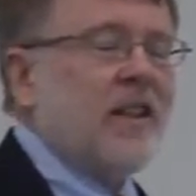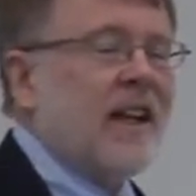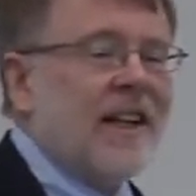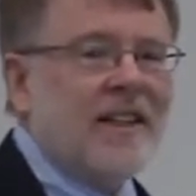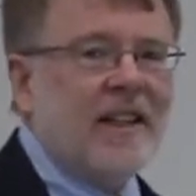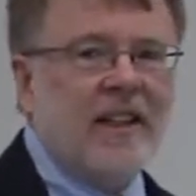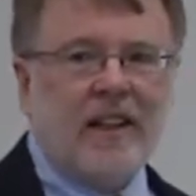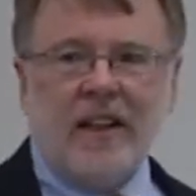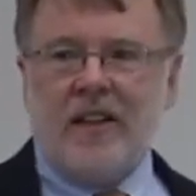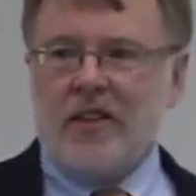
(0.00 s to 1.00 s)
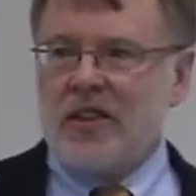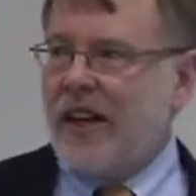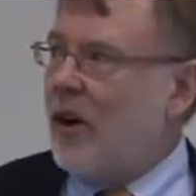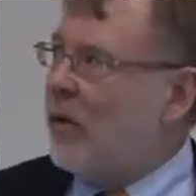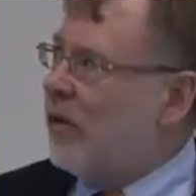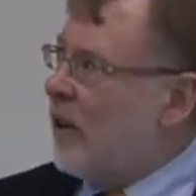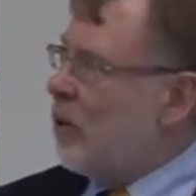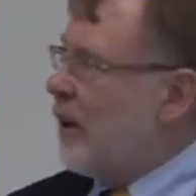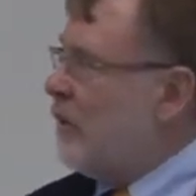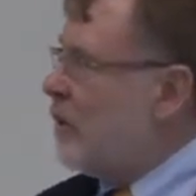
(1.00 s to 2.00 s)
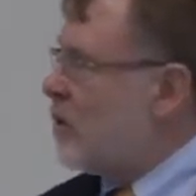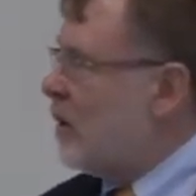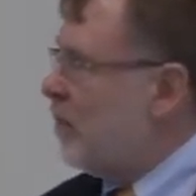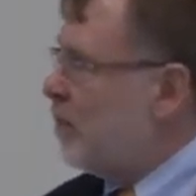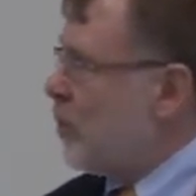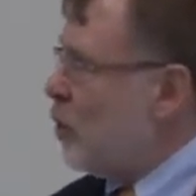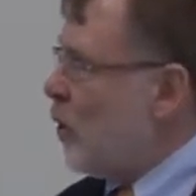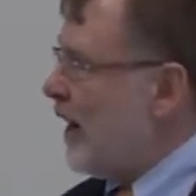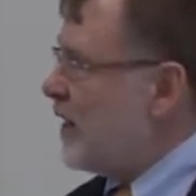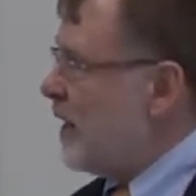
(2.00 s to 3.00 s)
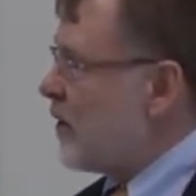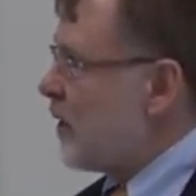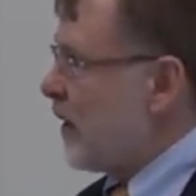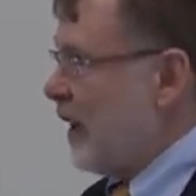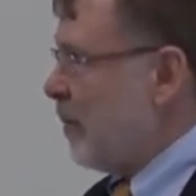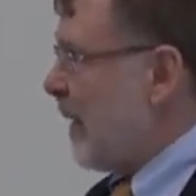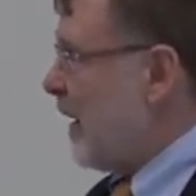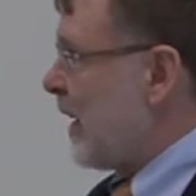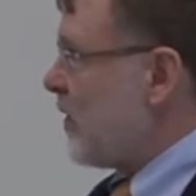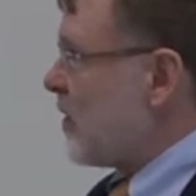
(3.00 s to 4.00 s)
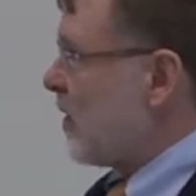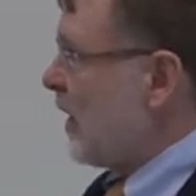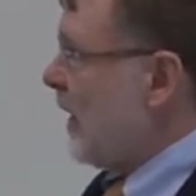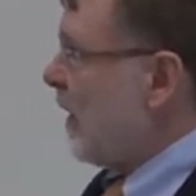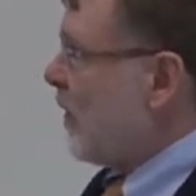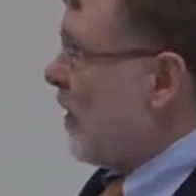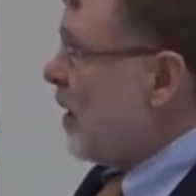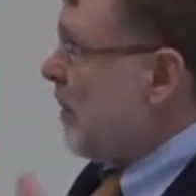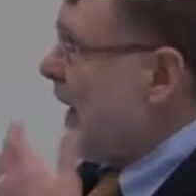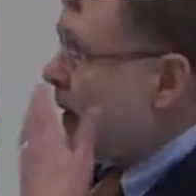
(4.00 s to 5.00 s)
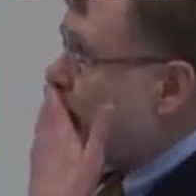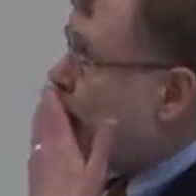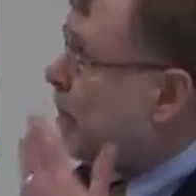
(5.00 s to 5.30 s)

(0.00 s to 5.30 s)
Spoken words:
The idea is that hopefully it will give you some new ideas to think about. I certainly have thought about them.